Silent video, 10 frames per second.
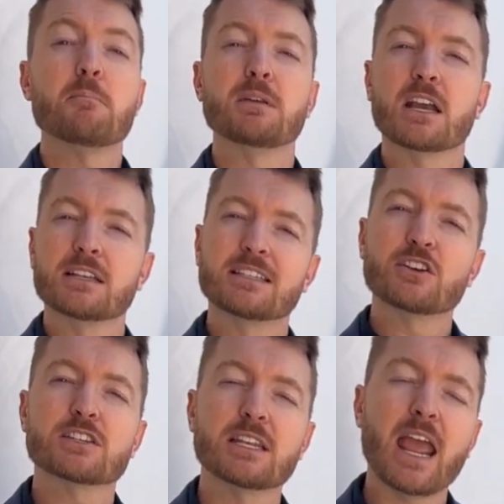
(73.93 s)
Because
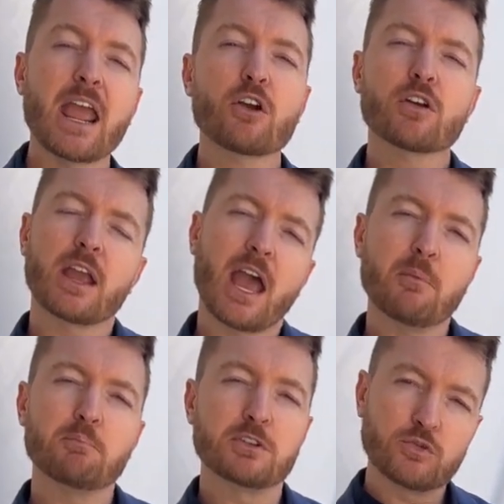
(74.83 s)
there's an air
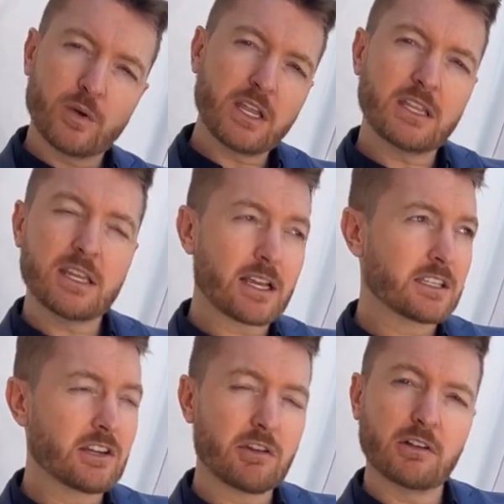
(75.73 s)
gap between the
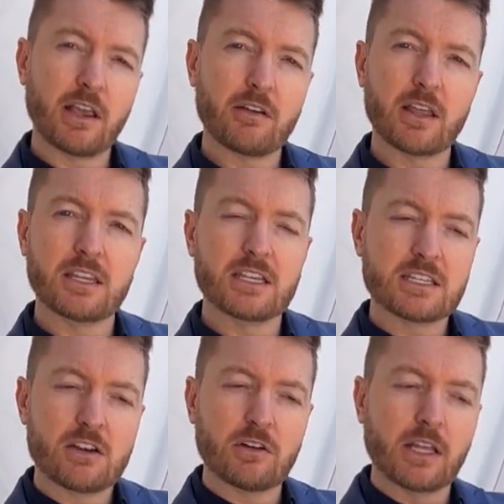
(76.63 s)
exterior layer and the
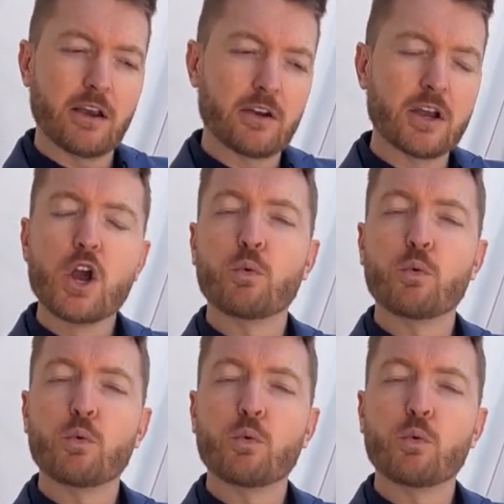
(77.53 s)
interior layer,